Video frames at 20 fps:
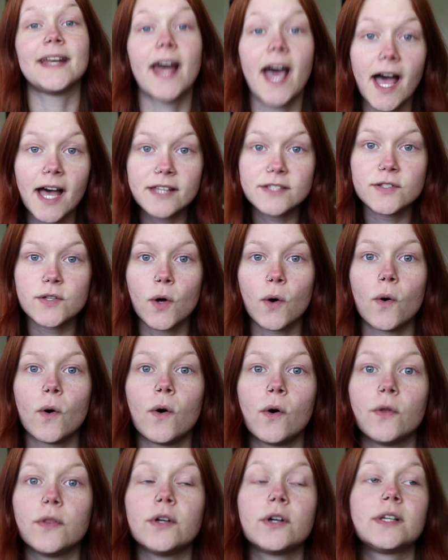an
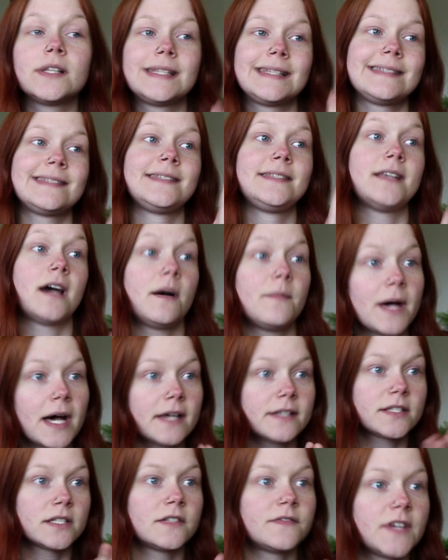asshole. Look at this
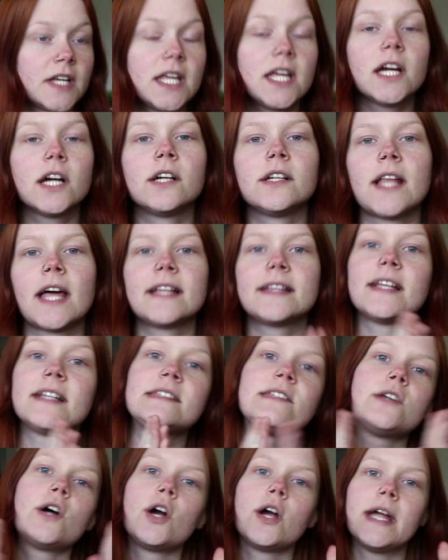dumbass over here. Like
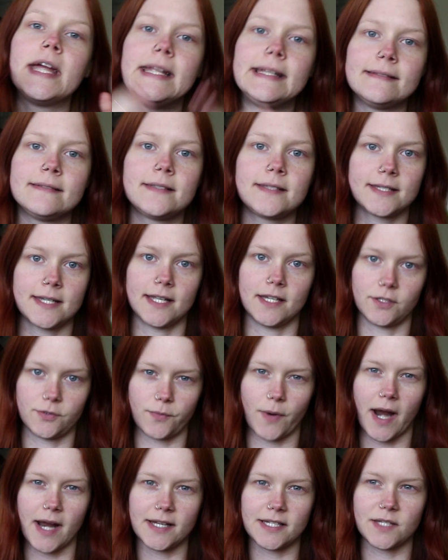that's our instinct,
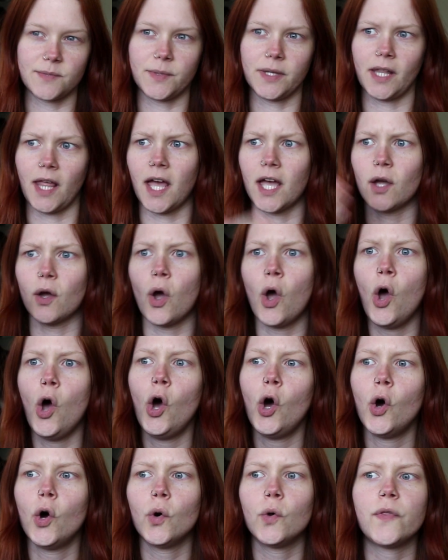right? To be like,
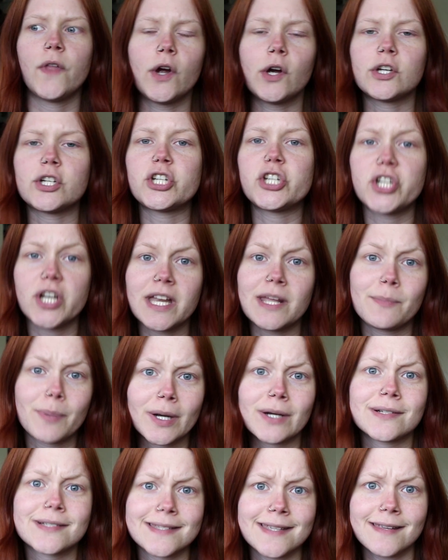they're a shitty
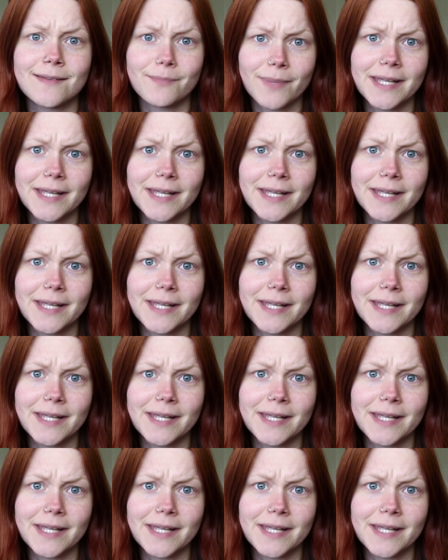person